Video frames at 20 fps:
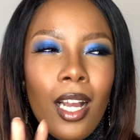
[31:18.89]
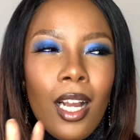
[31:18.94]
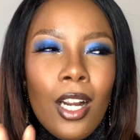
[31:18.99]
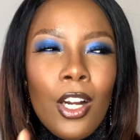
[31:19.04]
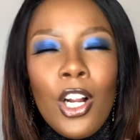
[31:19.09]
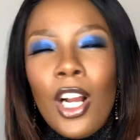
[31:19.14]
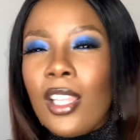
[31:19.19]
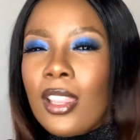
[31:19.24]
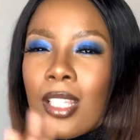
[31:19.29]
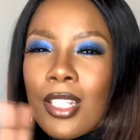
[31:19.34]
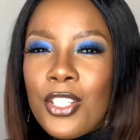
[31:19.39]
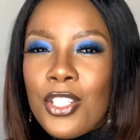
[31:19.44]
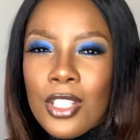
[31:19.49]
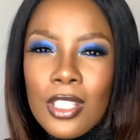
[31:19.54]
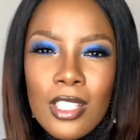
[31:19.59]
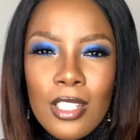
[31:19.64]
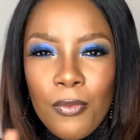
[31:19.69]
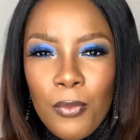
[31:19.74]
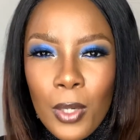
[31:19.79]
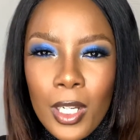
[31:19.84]
got the gist
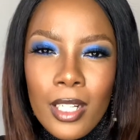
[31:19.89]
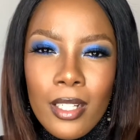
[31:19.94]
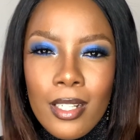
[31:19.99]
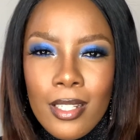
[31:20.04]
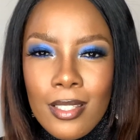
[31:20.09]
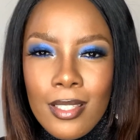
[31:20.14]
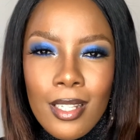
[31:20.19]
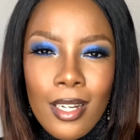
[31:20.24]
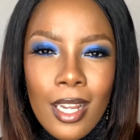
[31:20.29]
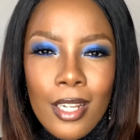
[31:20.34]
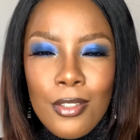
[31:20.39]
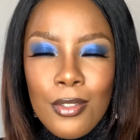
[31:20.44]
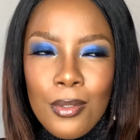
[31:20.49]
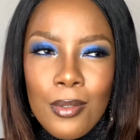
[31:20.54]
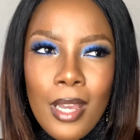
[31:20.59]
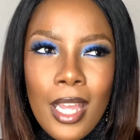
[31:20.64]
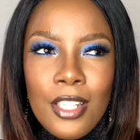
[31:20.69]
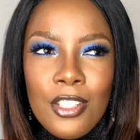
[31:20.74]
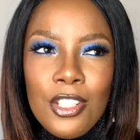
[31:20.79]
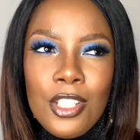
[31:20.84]
of what it is that I do,
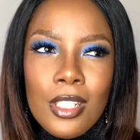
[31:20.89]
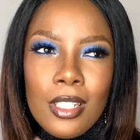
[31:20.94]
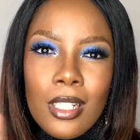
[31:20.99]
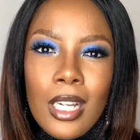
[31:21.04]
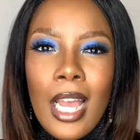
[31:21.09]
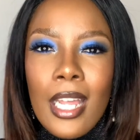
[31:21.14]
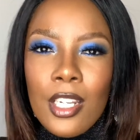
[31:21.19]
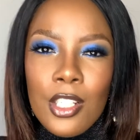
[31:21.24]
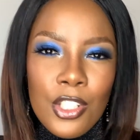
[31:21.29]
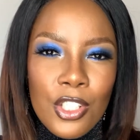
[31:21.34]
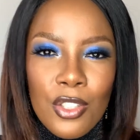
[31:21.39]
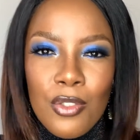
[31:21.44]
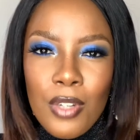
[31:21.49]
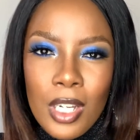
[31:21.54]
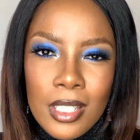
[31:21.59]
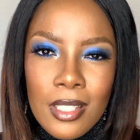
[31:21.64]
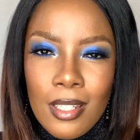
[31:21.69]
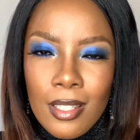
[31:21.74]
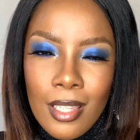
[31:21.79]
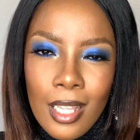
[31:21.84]
and she kind of just
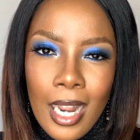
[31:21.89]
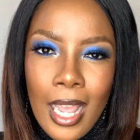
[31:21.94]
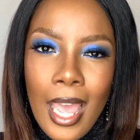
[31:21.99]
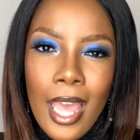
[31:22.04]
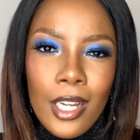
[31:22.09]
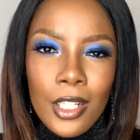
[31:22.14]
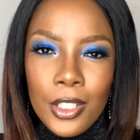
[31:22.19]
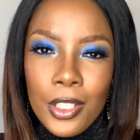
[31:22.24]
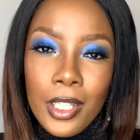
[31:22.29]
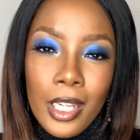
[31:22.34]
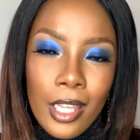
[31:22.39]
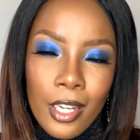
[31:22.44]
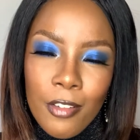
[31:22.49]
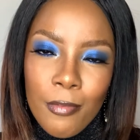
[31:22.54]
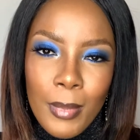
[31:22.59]
trusted that I had a good head